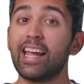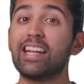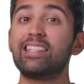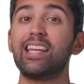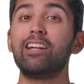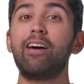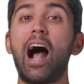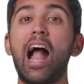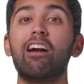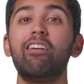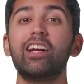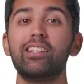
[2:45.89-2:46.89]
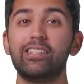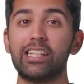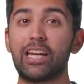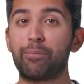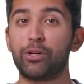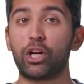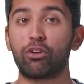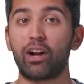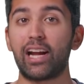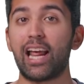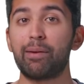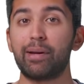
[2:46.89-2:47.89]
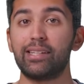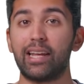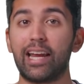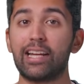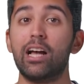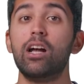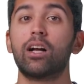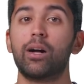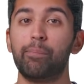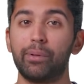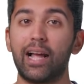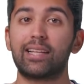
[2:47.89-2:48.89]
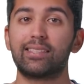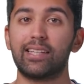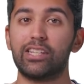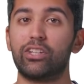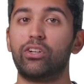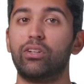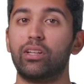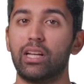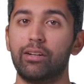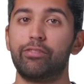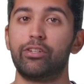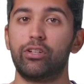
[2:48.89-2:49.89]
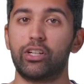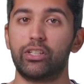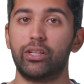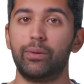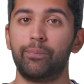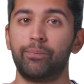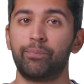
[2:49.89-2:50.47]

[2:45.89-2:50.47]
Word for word: instead of hiring a team to create and maintain complex internal infrastructure.